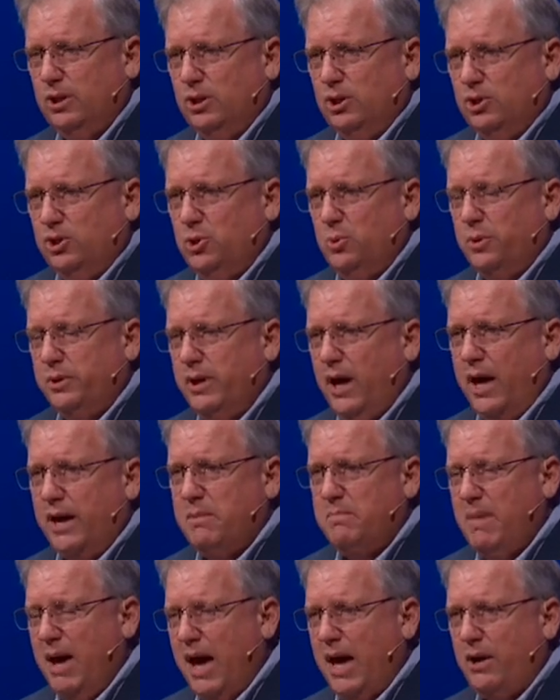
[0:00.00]
You are not a
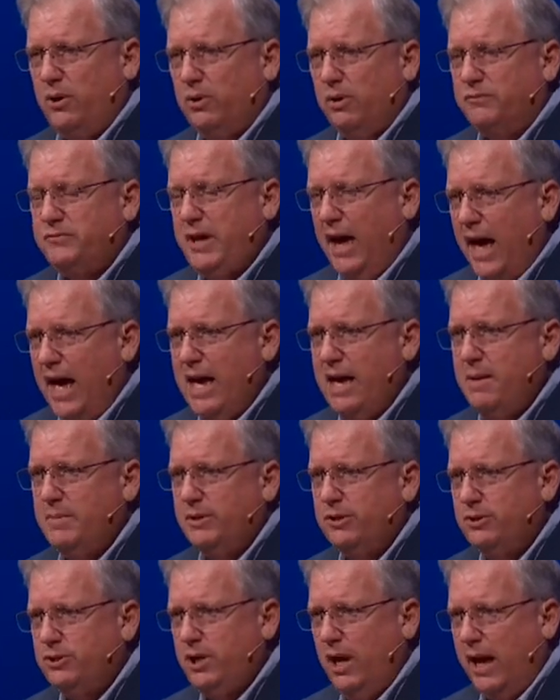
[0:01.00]
matter of time
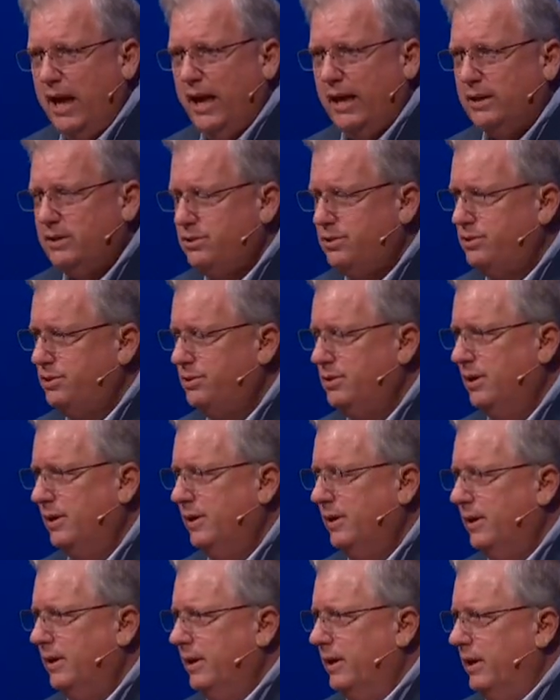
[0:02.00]
and chance.
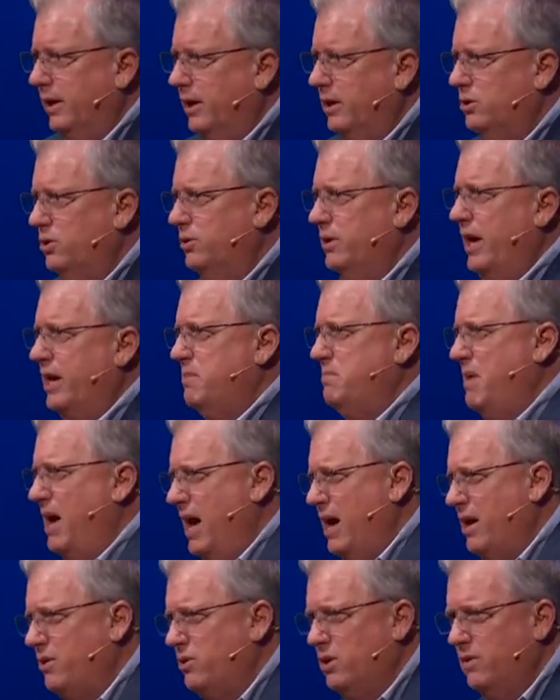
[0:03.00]
Uh, you're not a
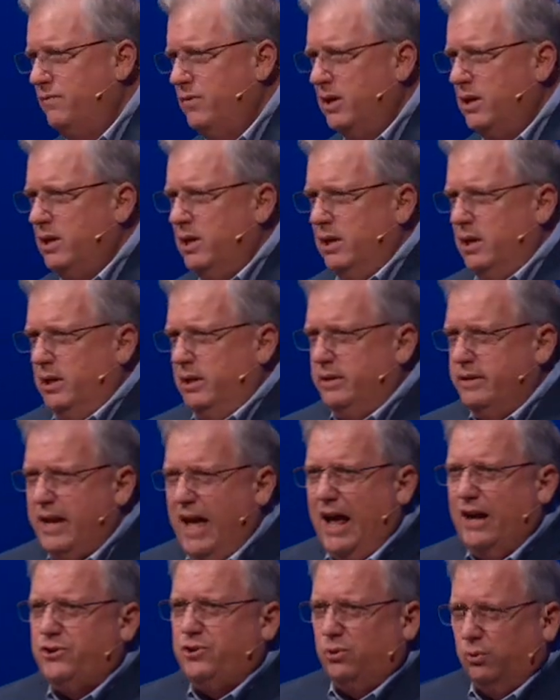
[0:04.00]
matter of a
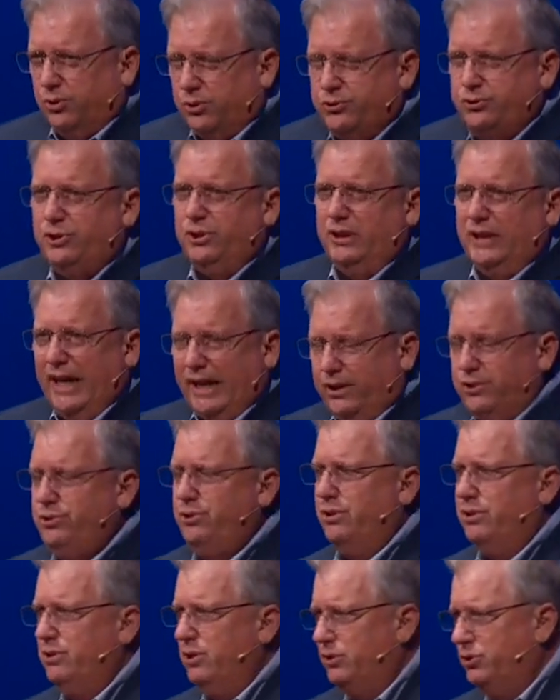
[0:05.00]
natural
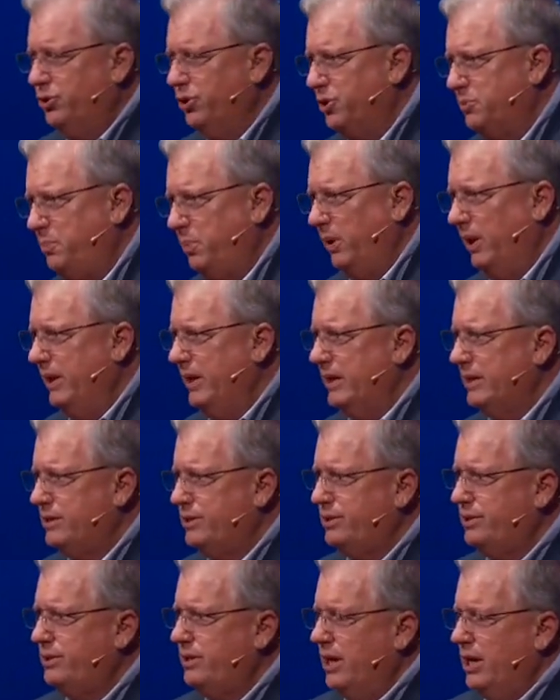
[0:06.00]
selection that took
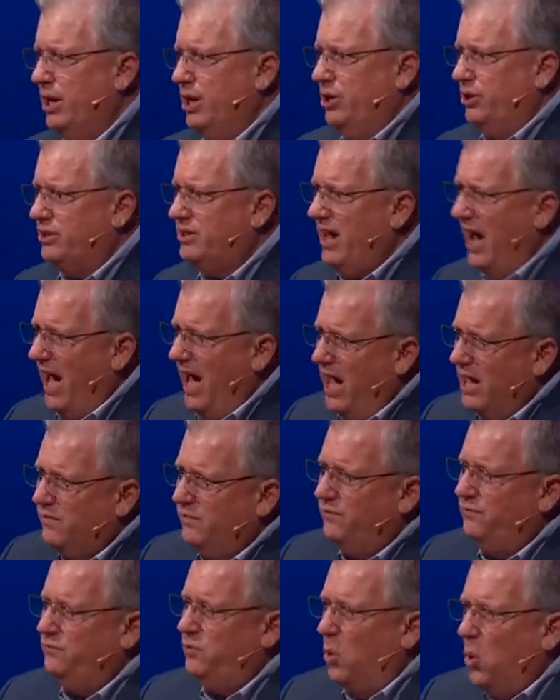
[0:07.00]
place. God
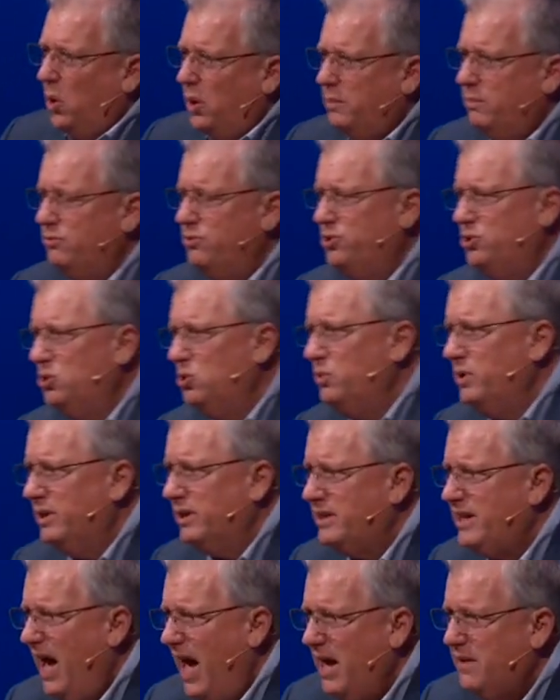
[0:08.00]
formed you and
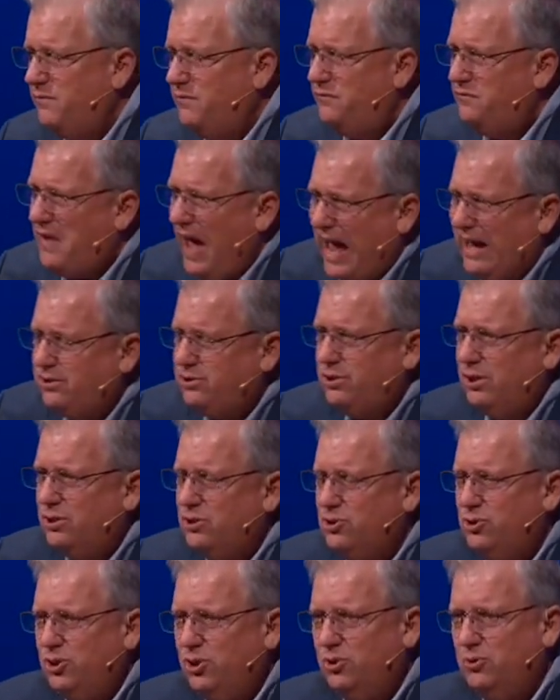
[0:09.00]
God
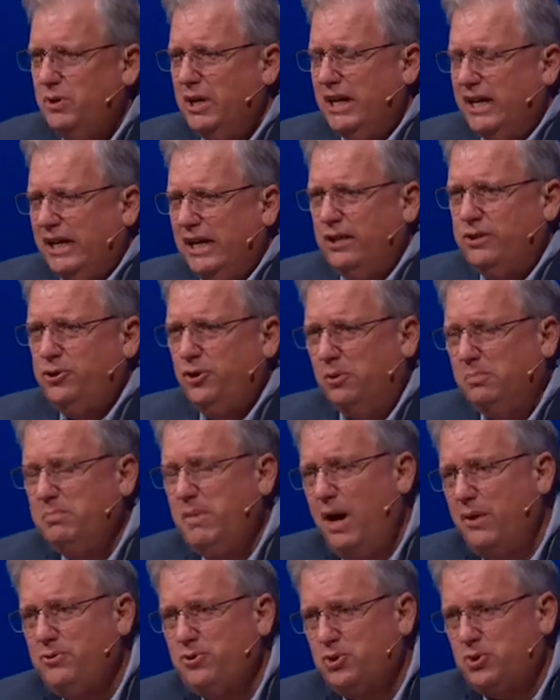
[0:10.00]
fashioned you in your
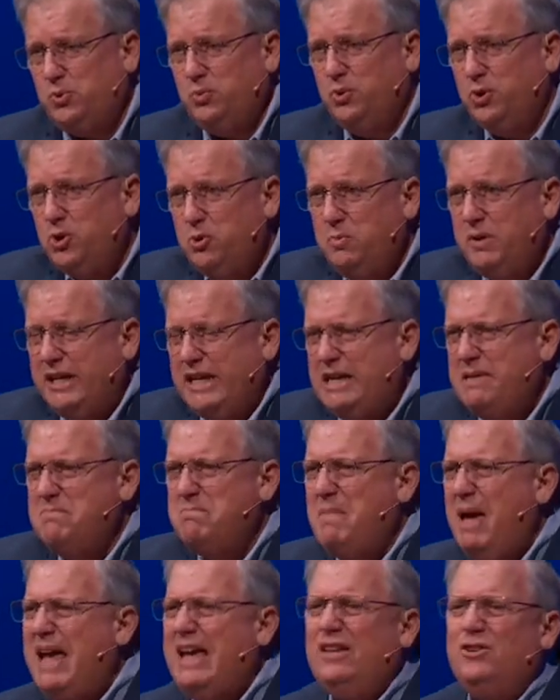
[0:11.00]
mother's womb, and He
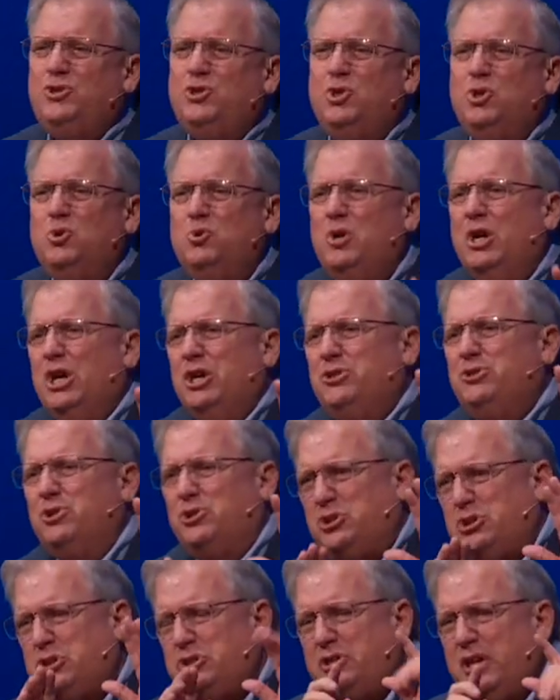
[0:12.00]
made you
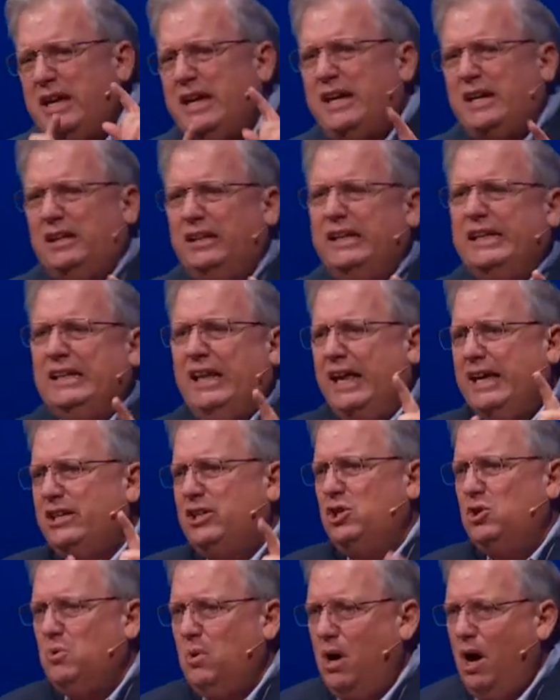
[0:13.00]
distinctly like
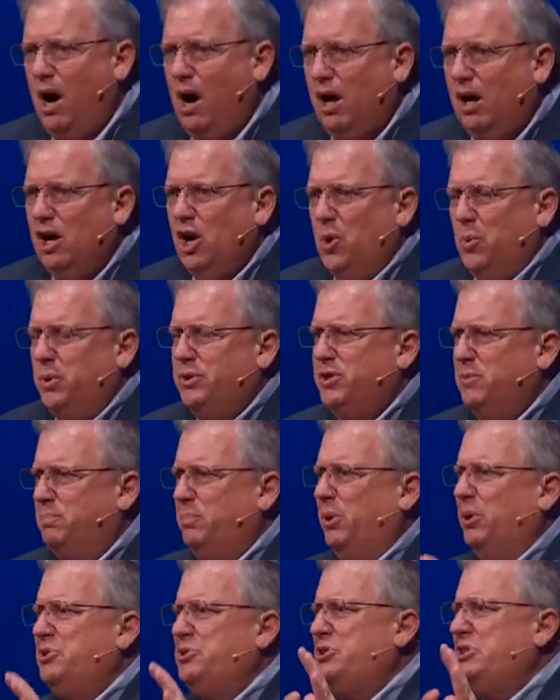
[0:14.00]
you are, with the
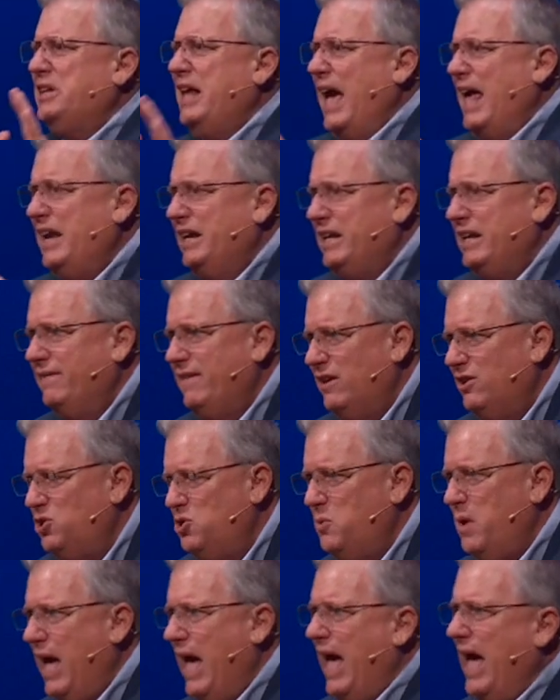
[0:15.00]
personality that
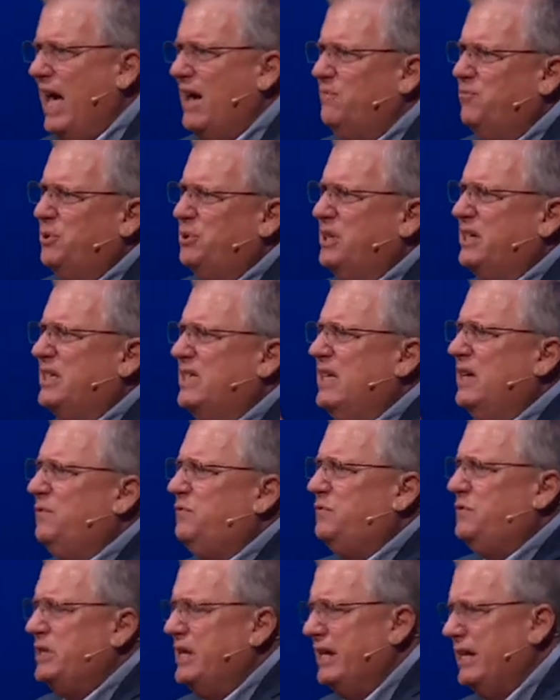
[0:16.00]
you have, with the
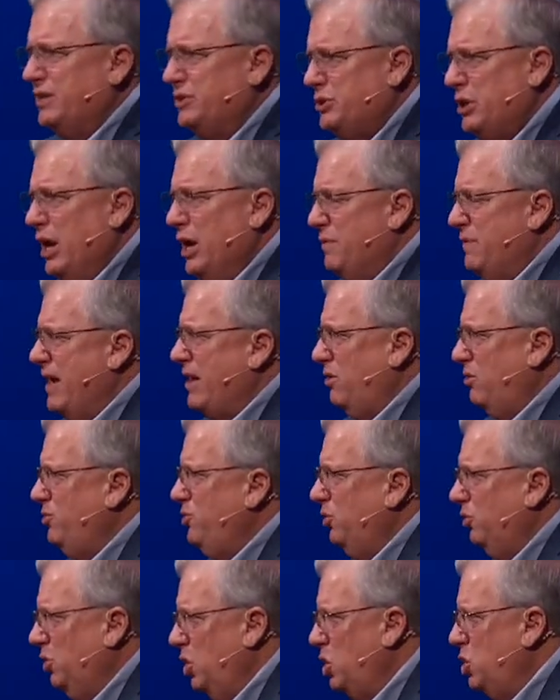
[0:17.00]
giftings that are
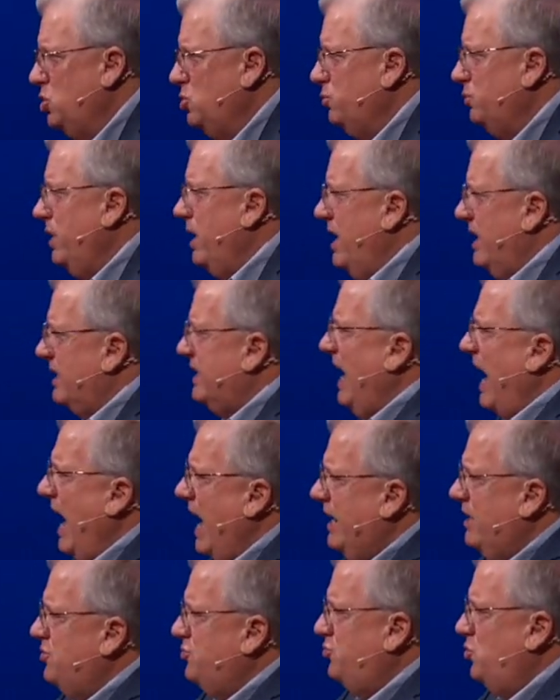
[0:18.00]
your own.
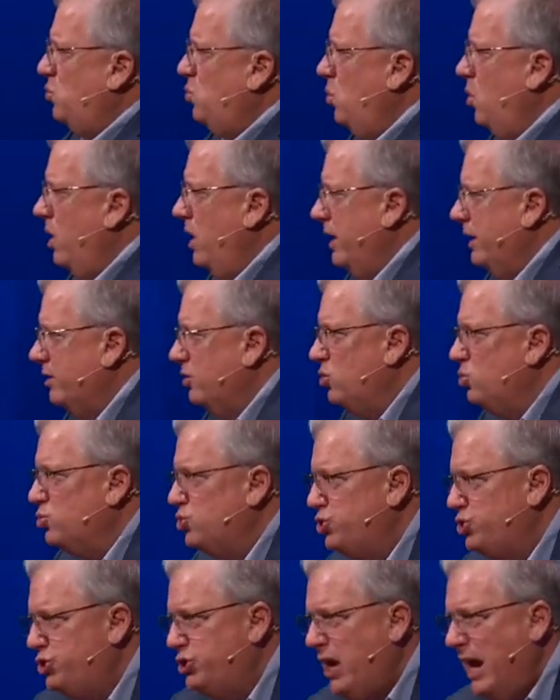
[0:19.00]
God is the one who
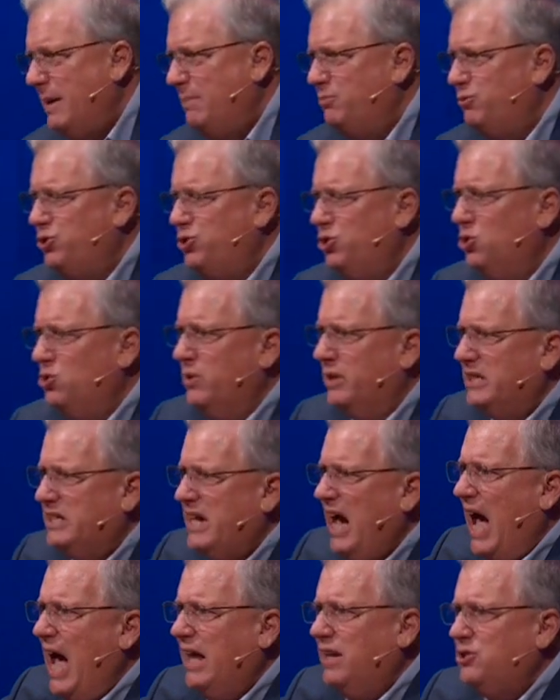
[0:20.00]
shaped you, and
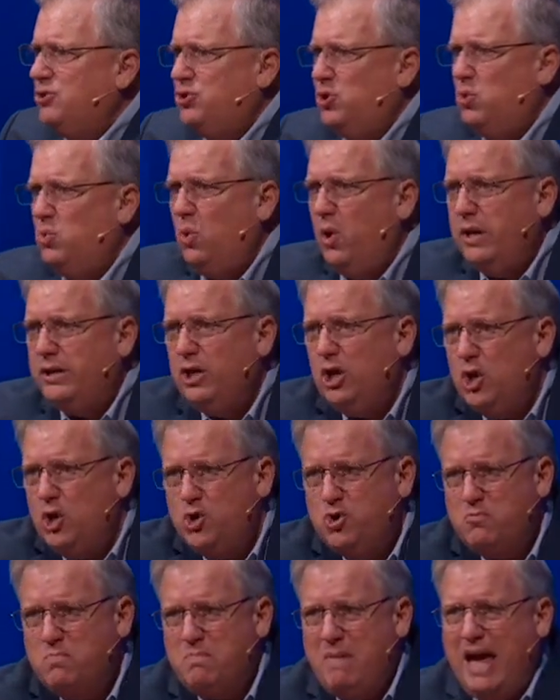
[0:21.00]
God is the one
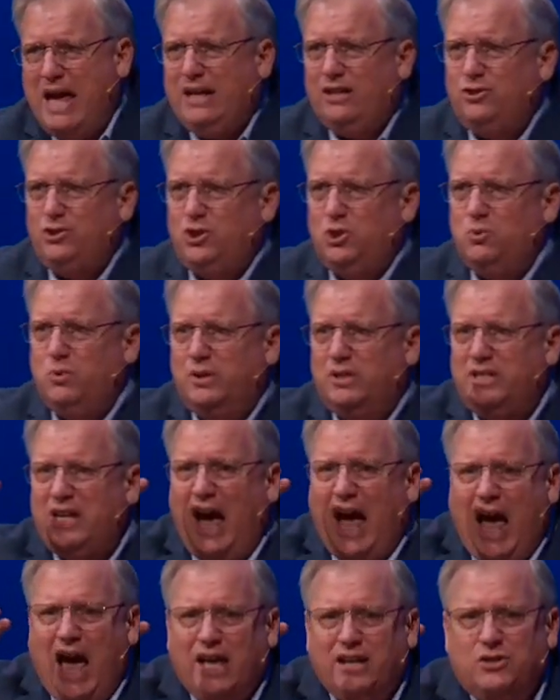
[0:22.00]
who made you, and
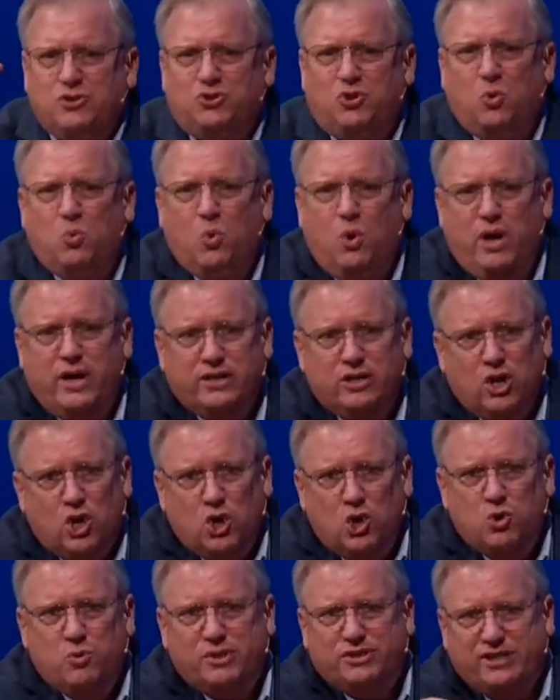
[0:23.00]
God is the one
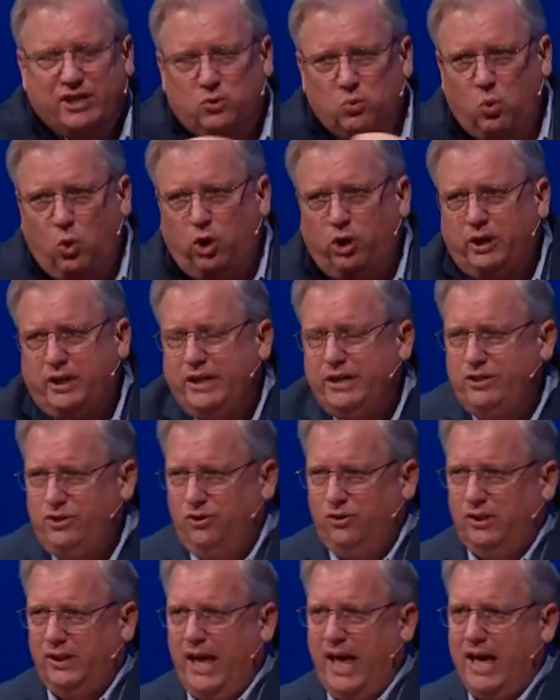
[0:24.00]
who is at work in
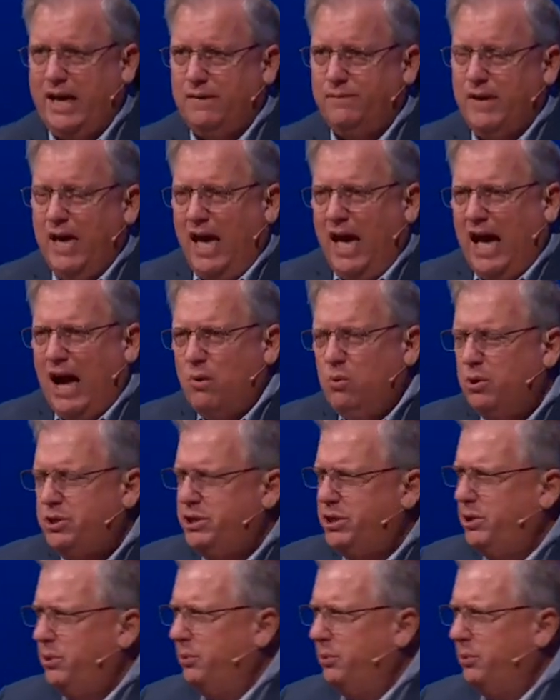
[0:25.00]
your life. I want you to